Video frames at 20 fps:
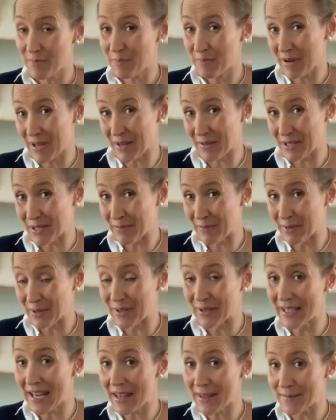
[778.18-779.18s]
bring them to the boil,
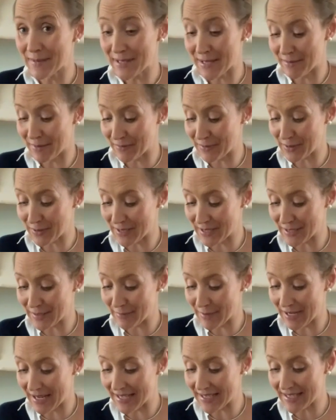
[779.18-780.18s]
let them simmer for 20
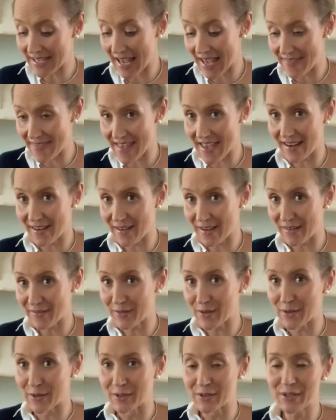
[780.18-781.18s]
minutes, and then I've
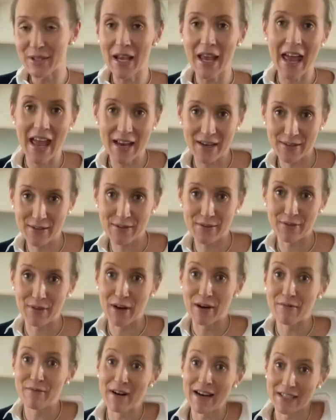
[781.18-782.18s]
got
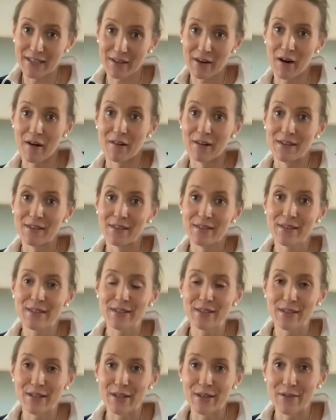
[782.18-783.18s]
extra red currants
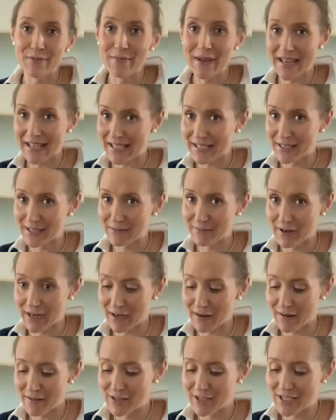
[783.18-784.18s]
to make into red
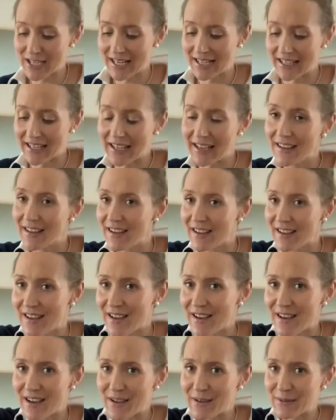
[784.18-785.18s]
currant jelly.
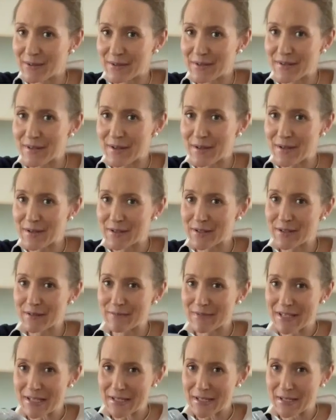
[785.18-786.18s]
I've got to
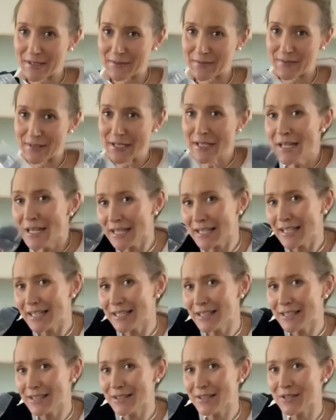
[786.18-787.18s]
myself a
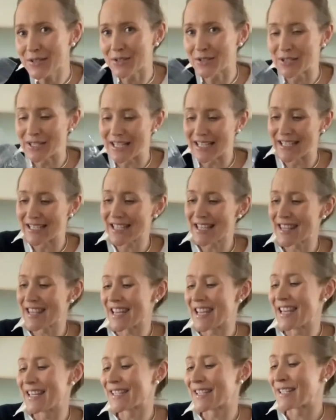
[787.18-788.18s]
little treat.
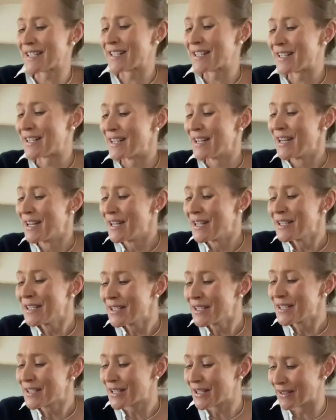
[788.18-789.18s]
These are
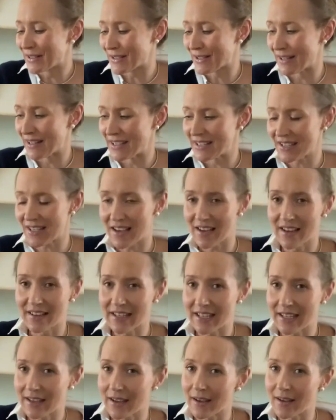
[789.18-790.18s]
chocolate
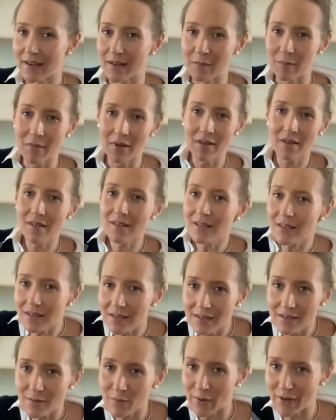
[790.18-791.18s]
honeycomb. Oh,
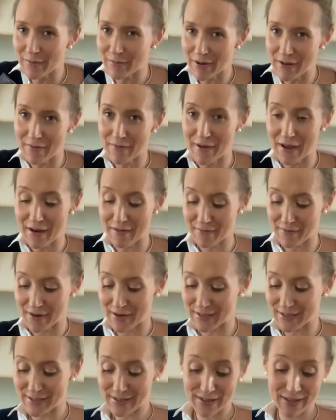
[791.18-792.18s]
one of my
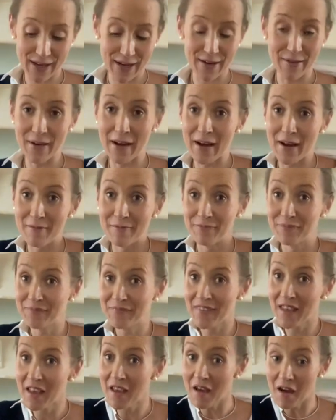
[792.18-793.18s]
favourites. So I'm
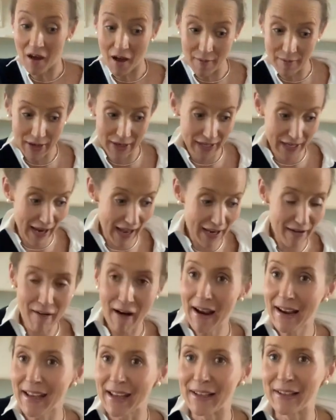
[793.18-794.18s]
going to get
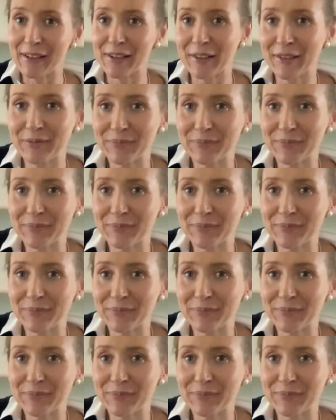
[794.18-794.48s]
cracking.